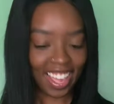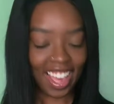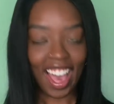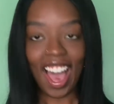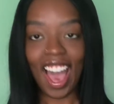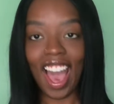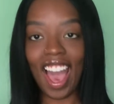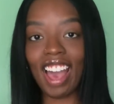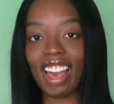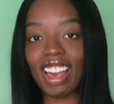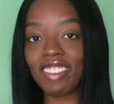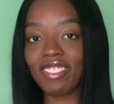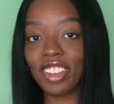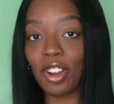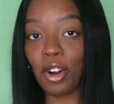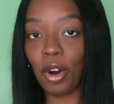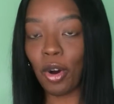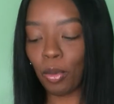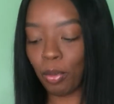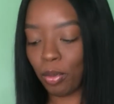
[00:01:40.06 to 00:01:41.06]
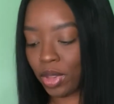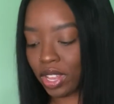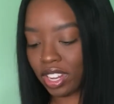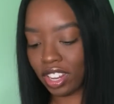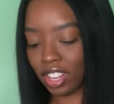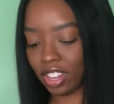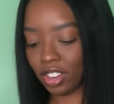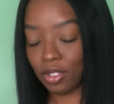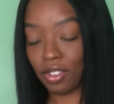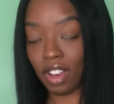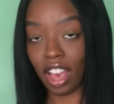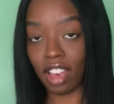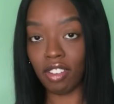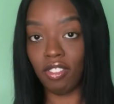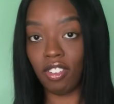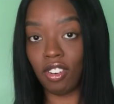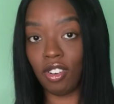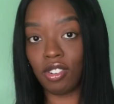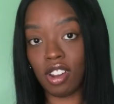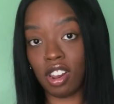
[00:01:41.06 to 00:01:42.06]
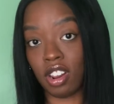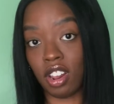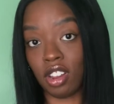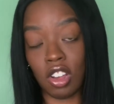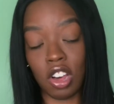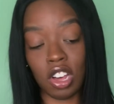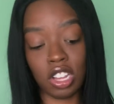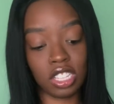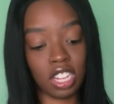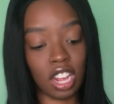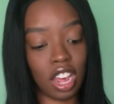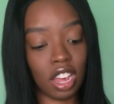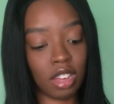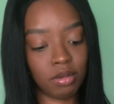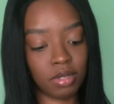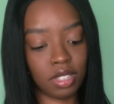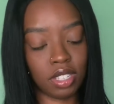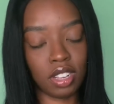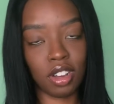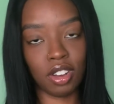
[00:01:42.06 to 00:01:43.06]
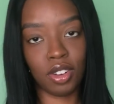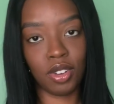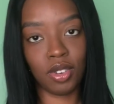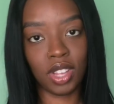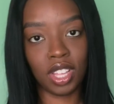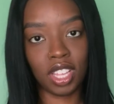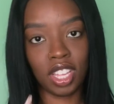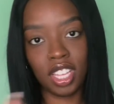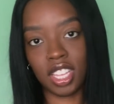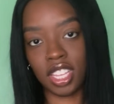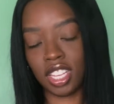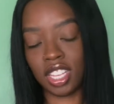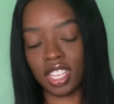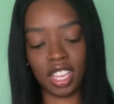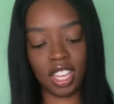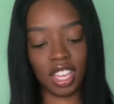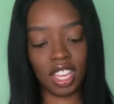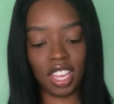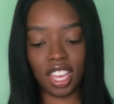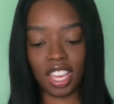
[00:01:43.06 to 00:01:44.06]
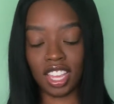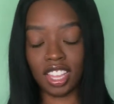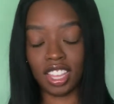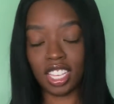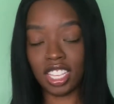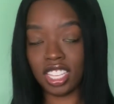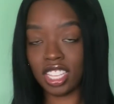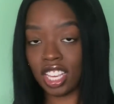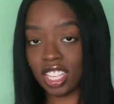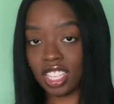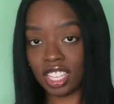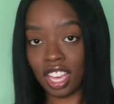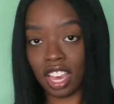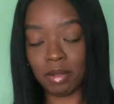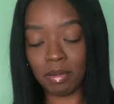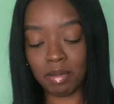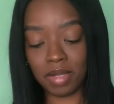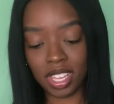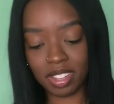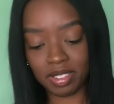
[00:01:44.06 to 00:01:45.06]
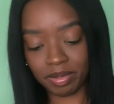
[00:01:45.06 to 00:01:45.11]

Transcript: I haven't opened a new iPhone in a long time, so this excitement.